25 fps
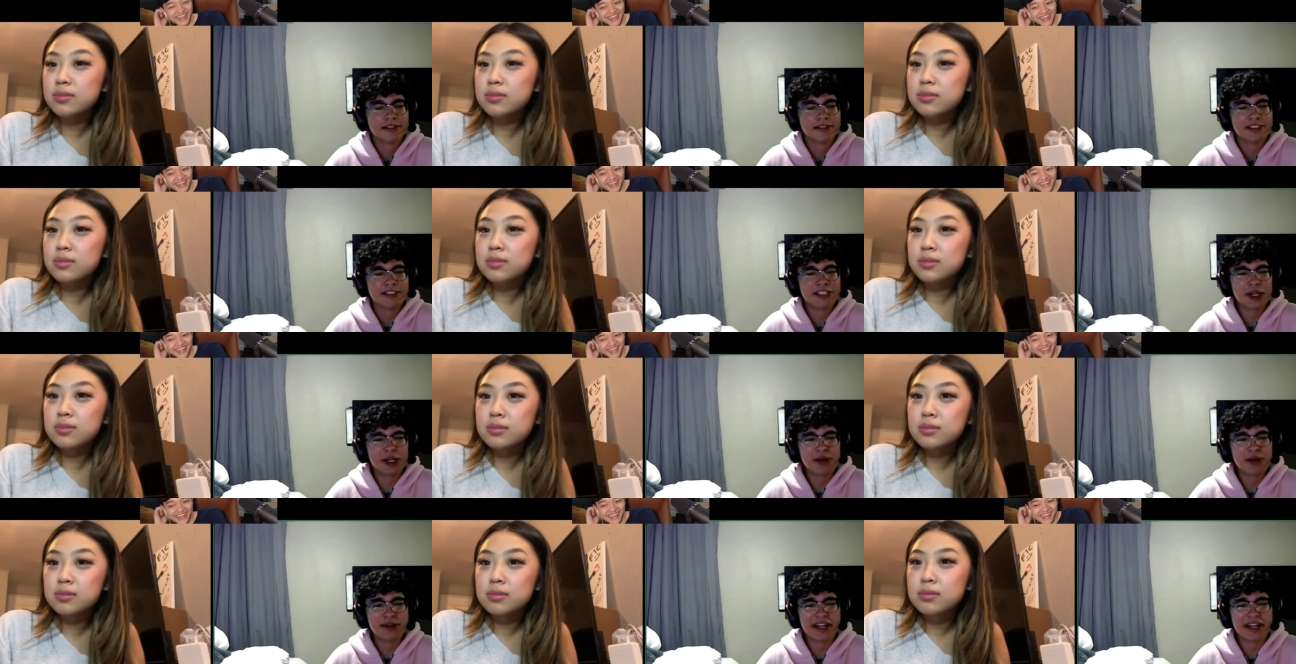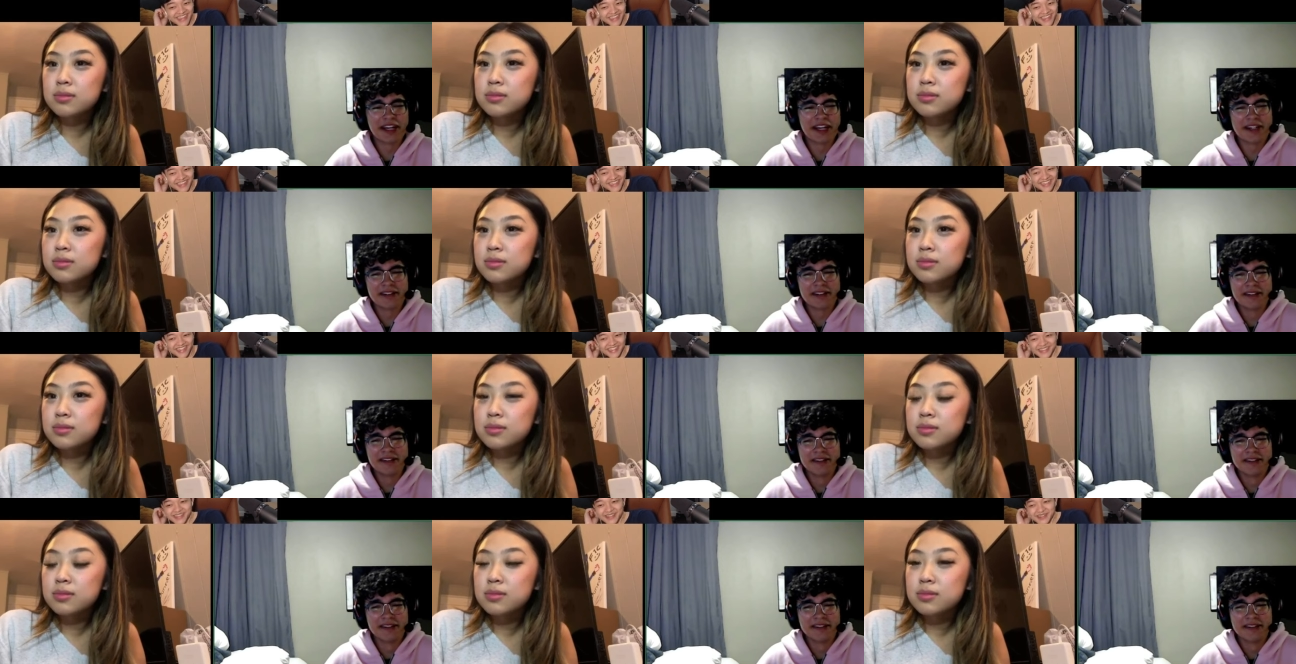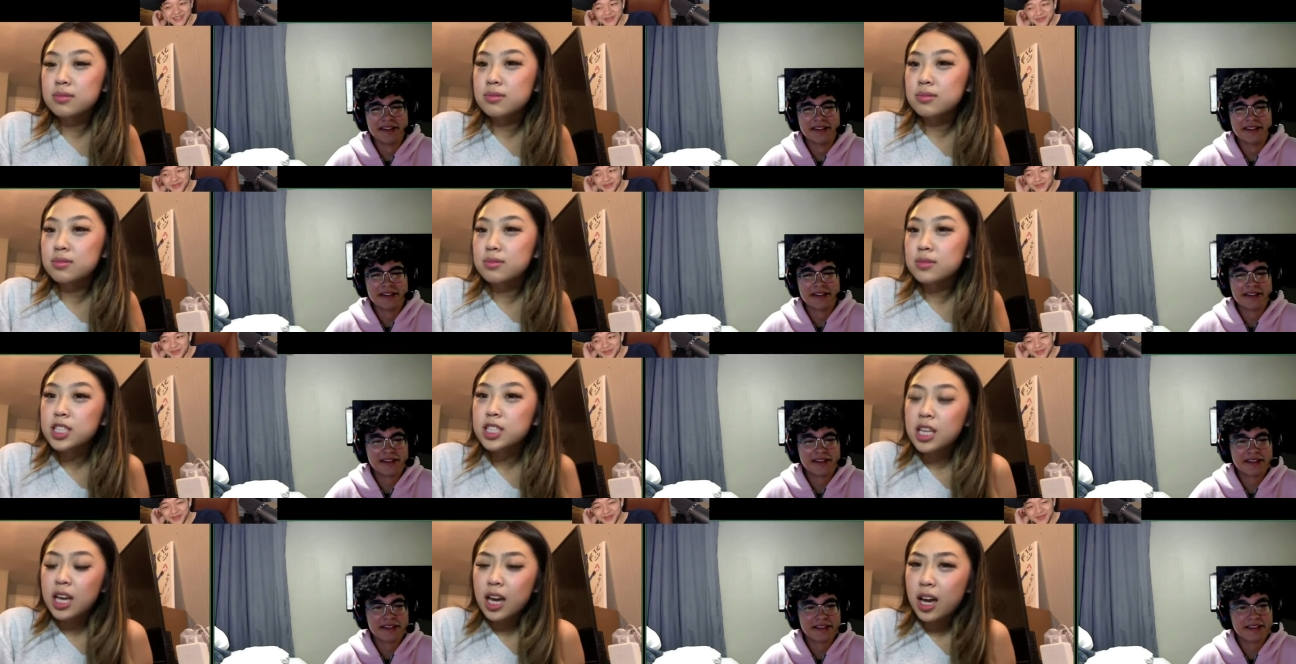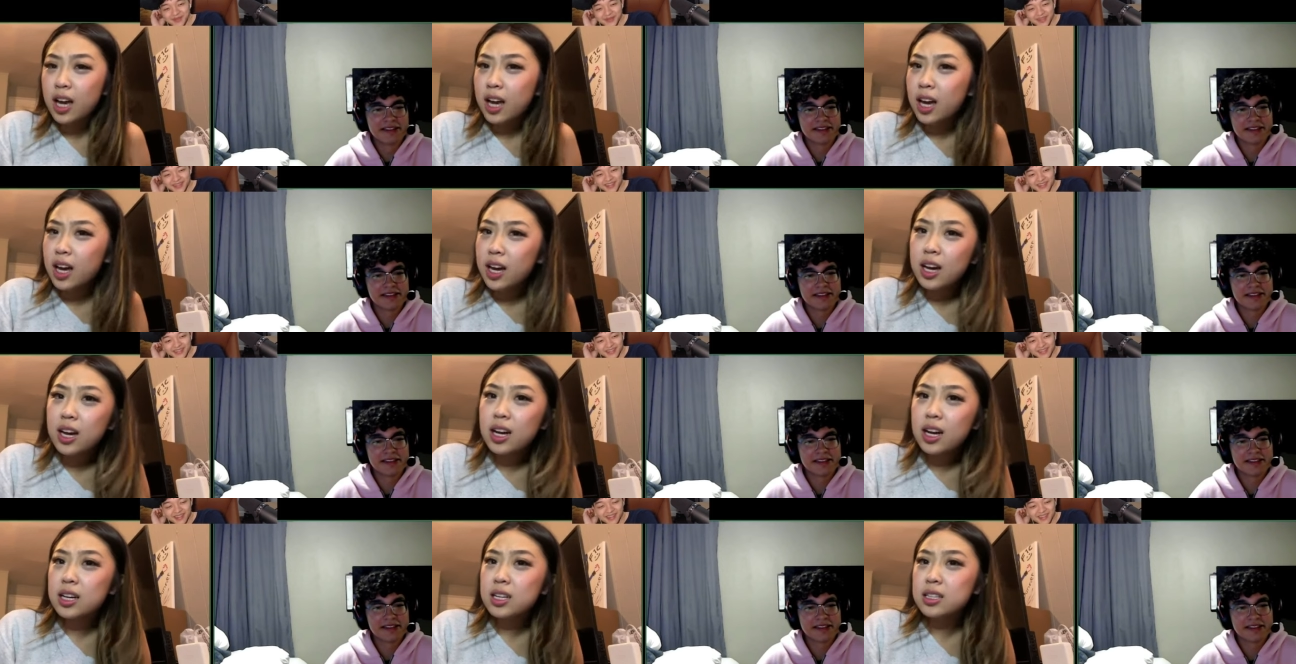Speaker 1: toenail. Yeah.
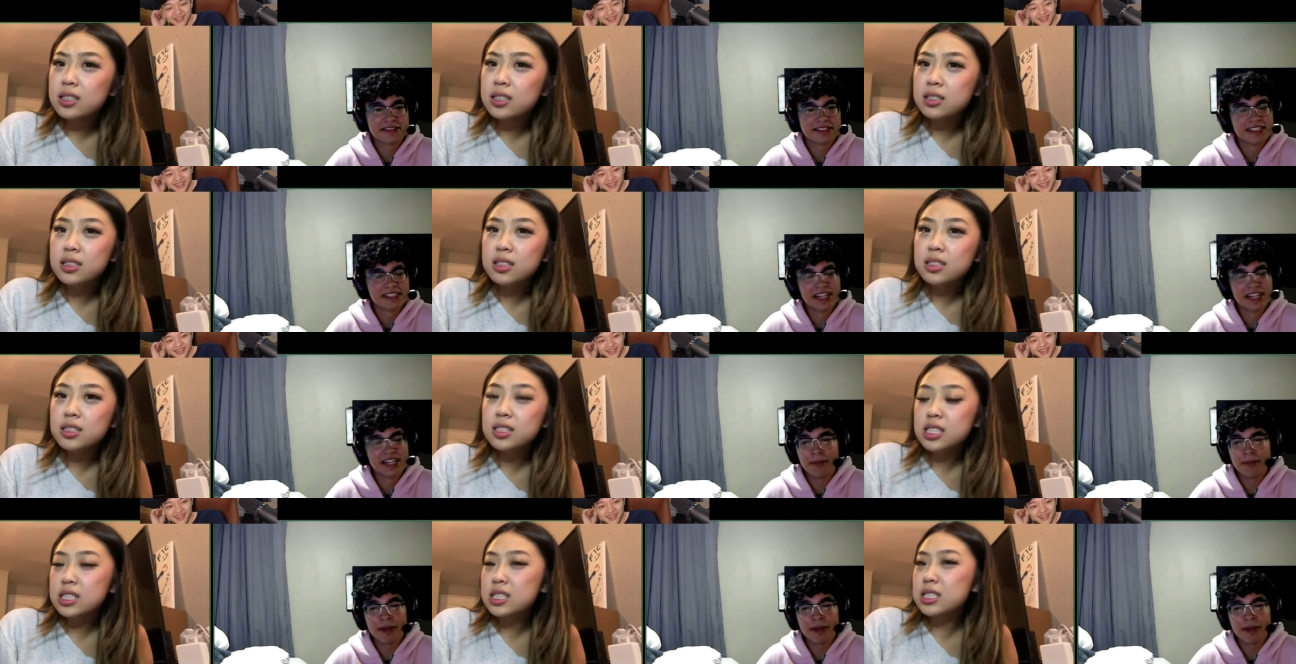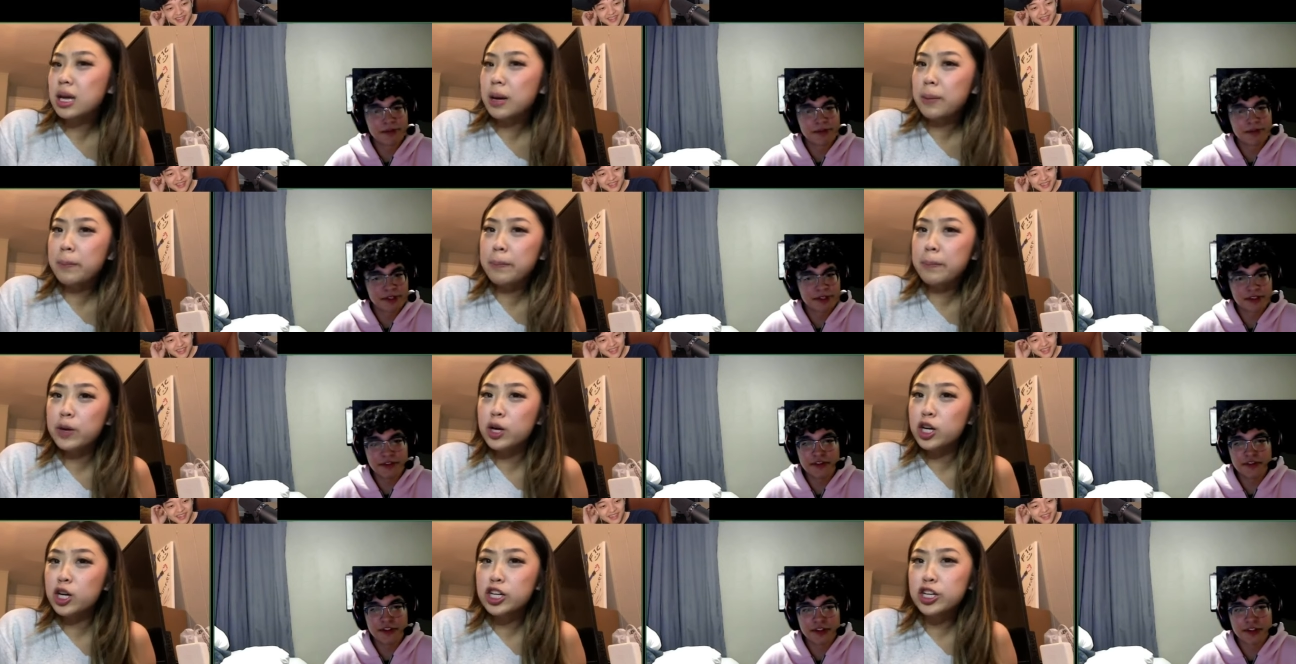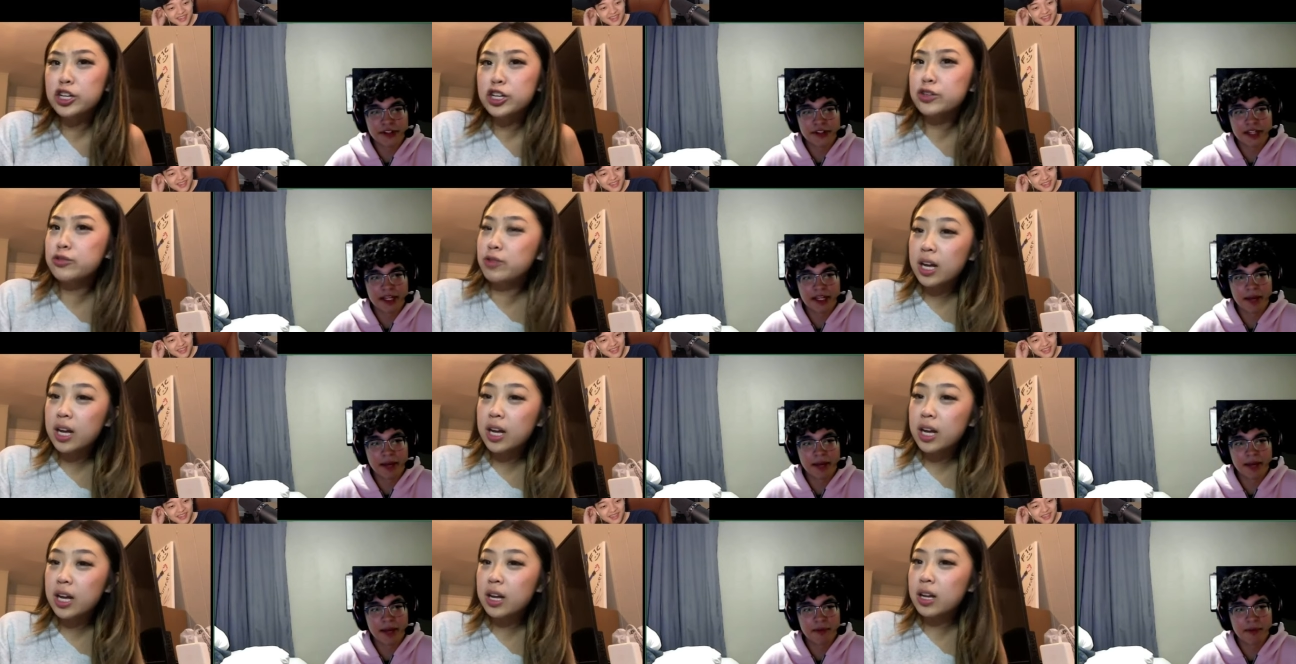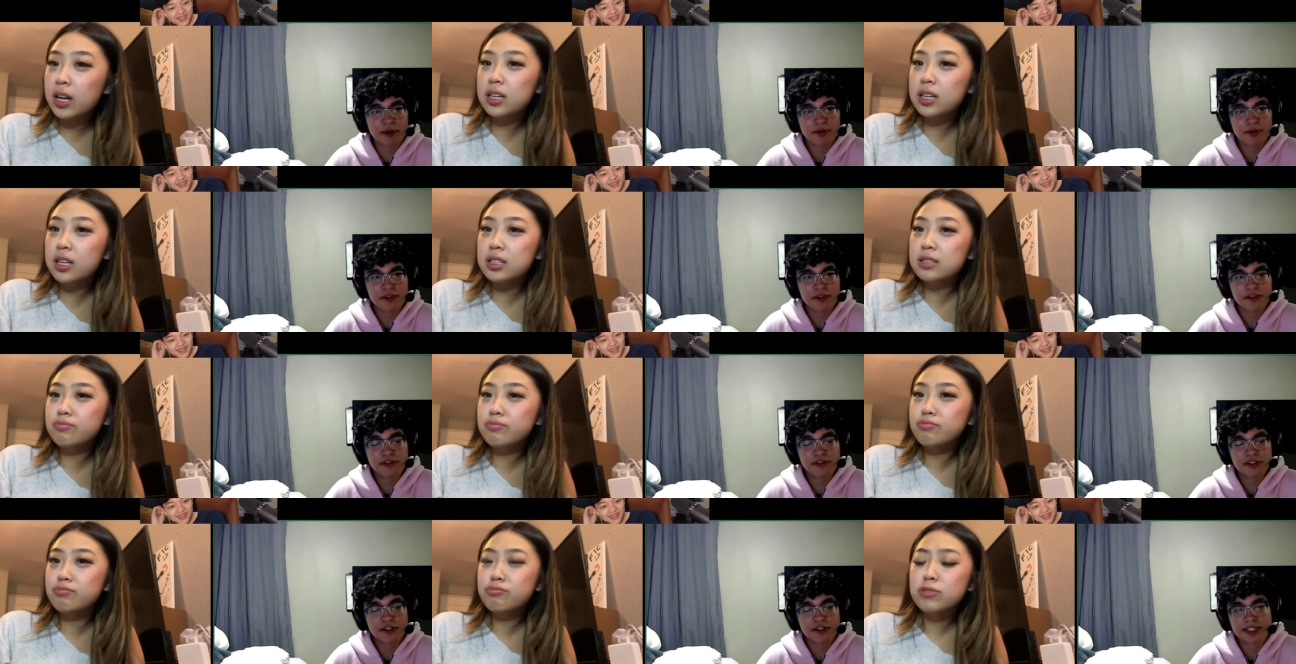I'm not I'm really bo- feeling that. I'm not
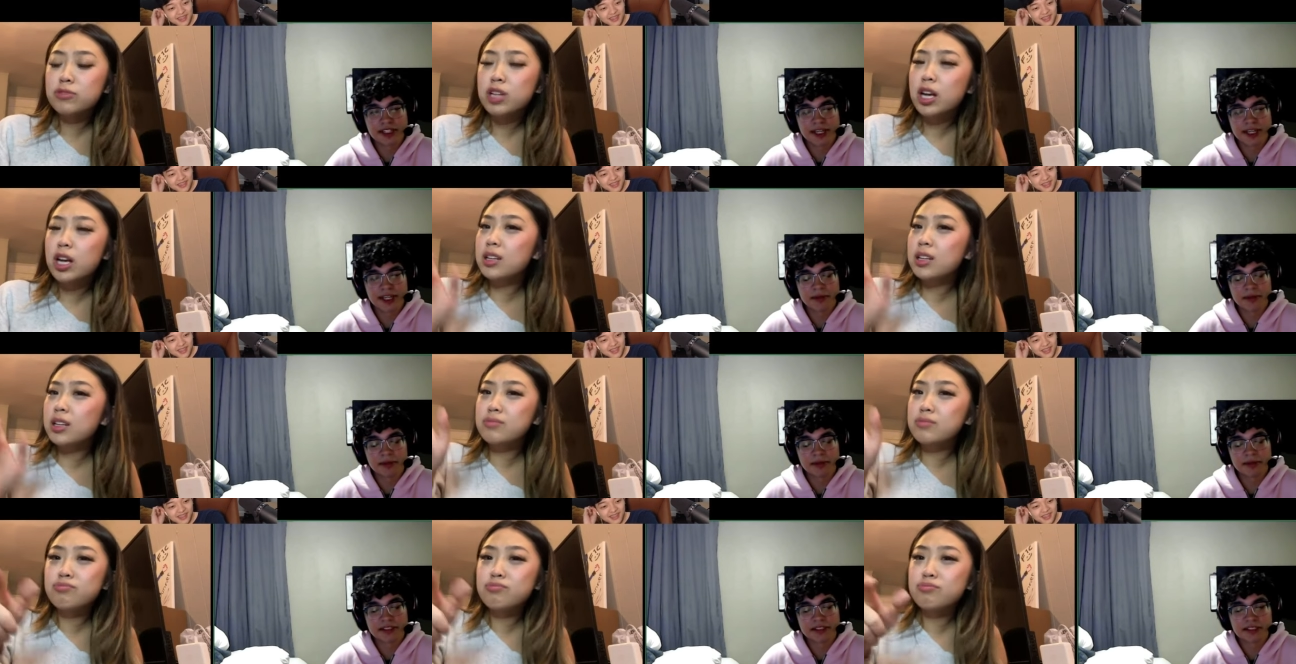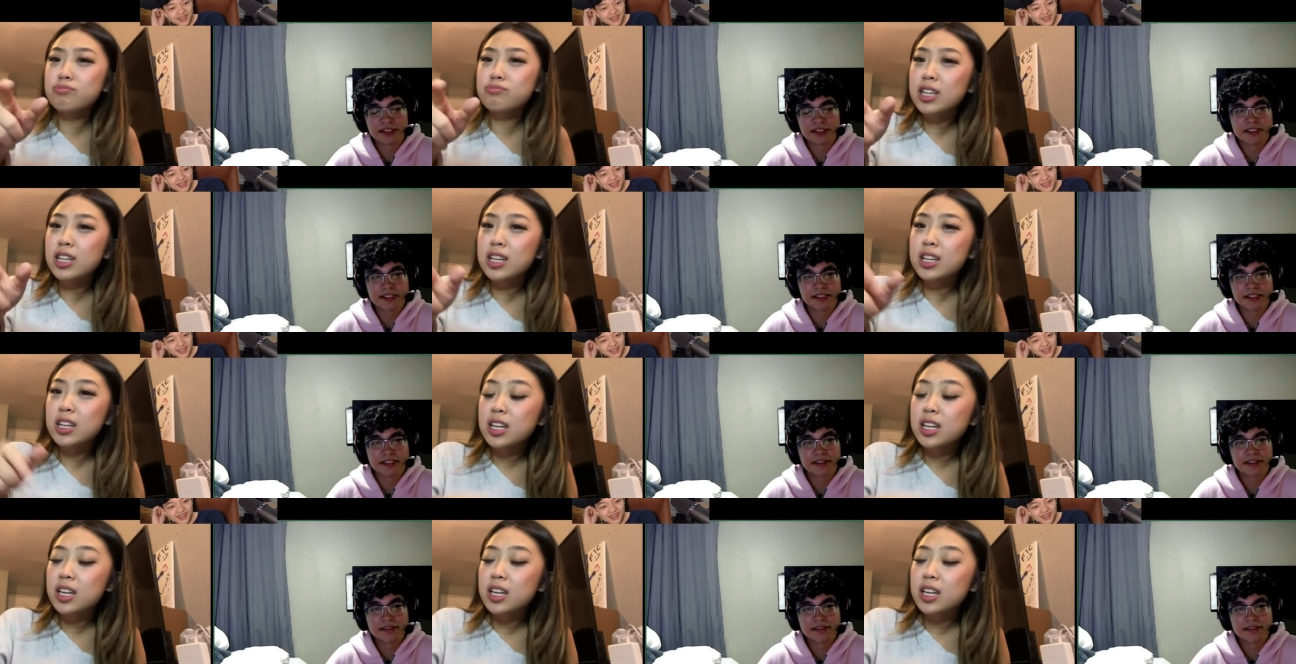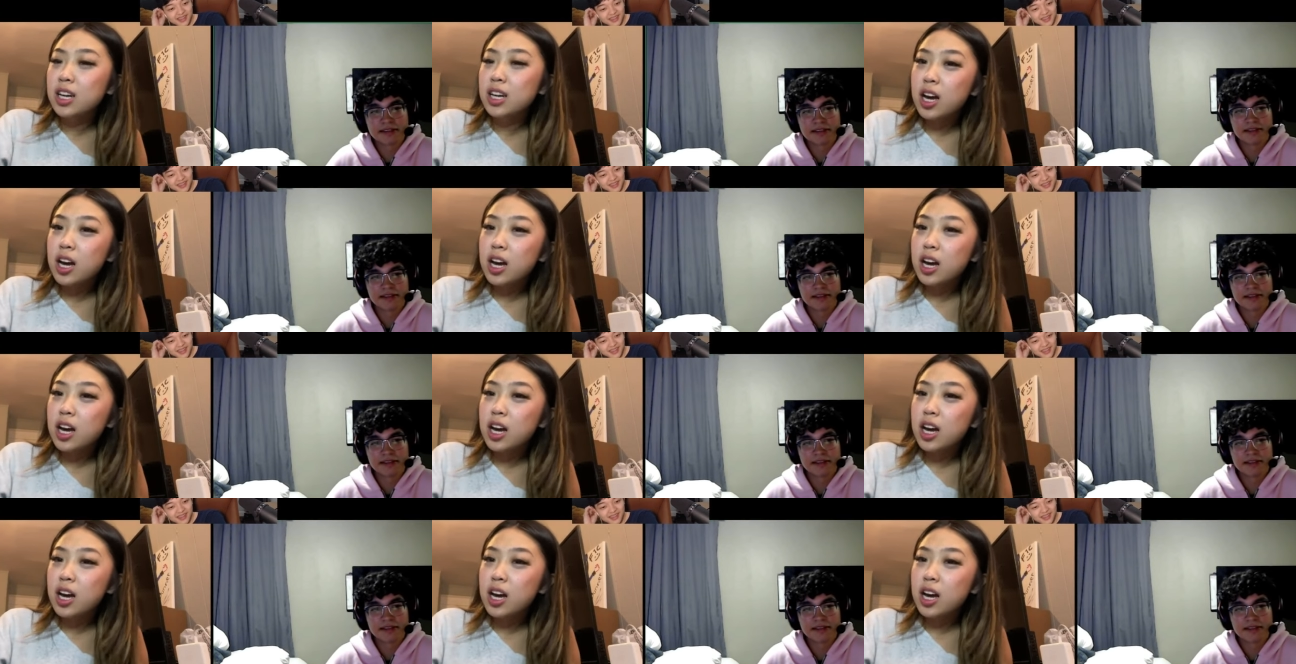really feeling that, Mamacita.